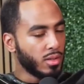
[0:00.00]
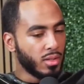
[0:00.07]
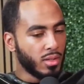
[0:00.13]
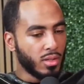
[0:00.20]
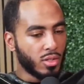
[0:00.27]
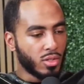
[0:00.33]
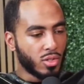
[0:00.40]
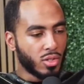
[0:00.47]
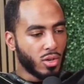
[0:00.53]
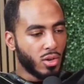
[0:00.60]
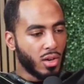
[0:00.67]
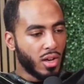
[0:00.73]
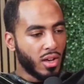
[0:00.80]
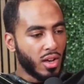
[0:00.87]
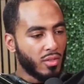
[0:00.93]
All right.
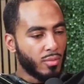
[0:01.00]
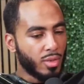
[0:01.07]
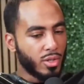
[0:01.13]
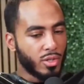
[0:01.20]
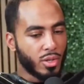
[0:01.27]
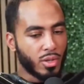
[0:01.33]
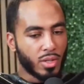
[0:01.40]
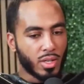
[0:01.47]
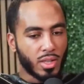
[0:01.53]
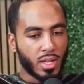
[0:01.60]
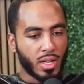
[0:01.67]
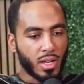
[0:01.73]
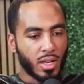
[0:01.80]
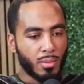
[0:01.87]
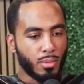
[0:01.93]
So I've been joking
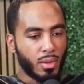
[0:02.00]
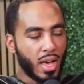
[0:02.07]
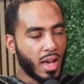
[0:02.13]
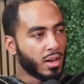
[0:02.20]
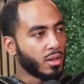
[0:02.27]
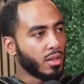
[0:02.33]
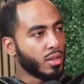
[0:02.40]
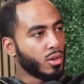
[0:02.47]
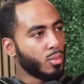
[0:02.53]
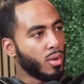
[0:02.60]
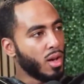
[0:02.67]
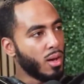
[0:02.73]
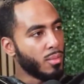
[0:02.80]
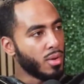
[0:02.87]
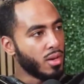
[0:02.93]
that I'm blacker than
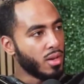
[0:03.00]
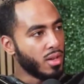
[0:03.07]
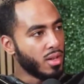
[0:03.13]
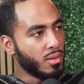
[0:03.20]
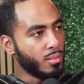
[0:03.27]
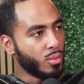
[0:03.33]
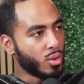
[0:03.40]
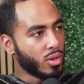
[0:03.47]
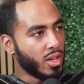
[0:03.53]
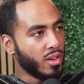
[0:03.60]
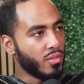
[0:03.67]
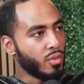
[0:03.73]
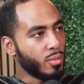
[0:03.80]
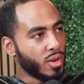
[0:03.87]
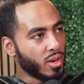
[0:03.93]
Obama and more
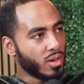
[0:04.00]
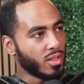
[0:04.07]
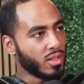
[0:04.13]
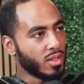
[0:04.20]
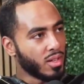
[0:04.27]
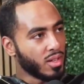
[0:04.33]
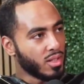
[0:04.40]
Native American than